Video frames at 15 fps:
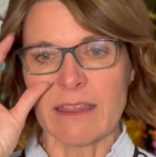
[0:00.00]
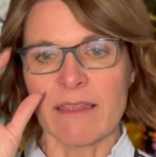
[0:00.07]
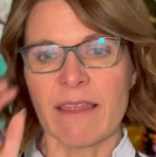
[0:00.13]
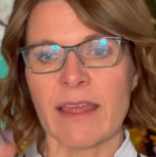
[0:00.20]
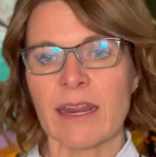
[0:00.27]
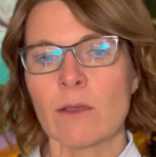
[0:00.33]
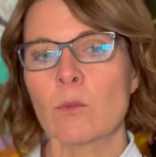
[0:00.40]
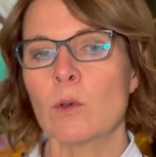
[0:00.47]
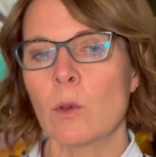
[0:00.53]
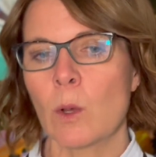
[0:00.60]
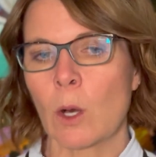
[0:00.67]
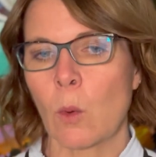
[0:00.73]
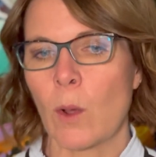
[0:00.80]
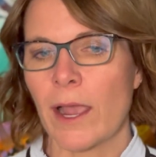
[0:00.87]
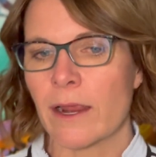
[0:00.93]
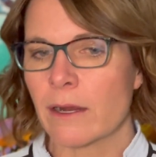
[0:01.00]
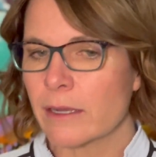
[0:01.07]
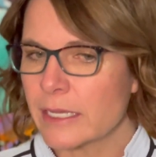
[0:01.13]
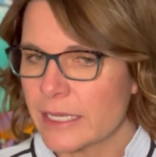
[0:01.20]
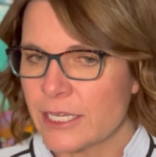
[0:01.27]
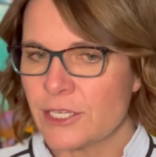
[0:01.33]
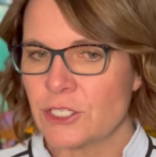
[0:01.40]
then it will
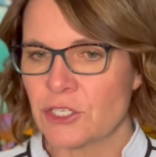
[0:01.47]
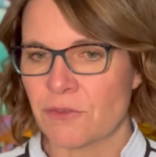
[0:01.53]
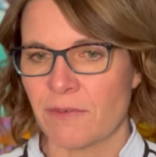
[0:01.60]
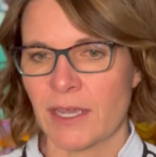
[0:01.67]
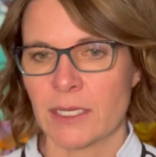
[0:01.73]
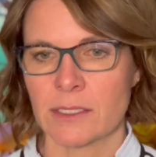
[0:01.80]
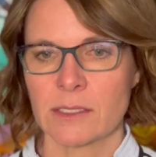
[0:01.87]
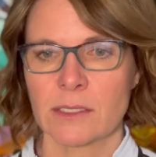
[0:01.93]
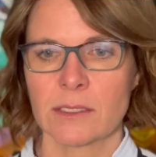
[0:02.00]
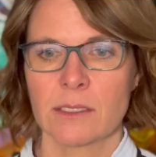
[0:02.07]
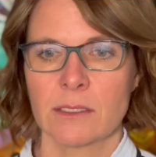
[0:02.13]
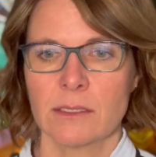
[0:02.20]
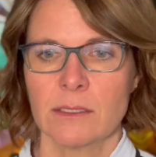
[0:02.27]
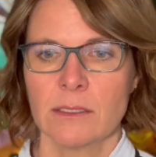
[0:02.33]
require each of us